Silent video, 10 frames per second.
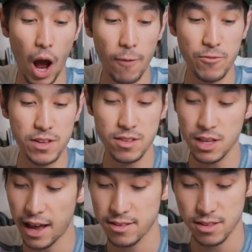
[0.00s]

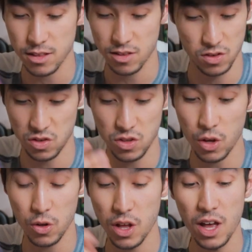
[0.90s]
obviously, as there's
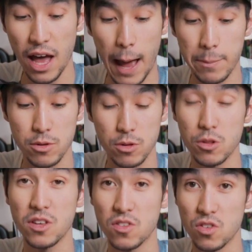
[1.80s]
still
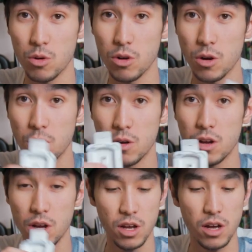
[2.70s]
absolutely zero
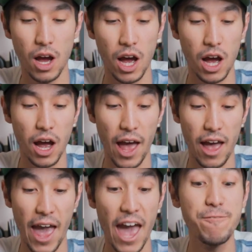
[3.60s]

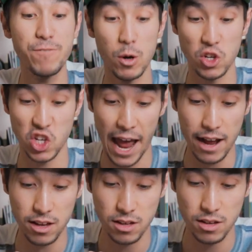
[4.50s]
headphone
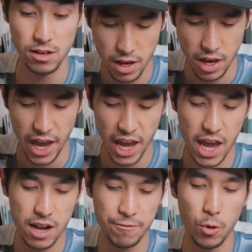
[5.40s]
jack.
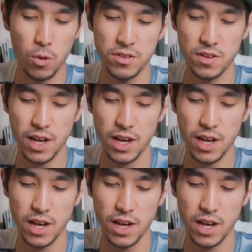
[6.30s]
And of course, you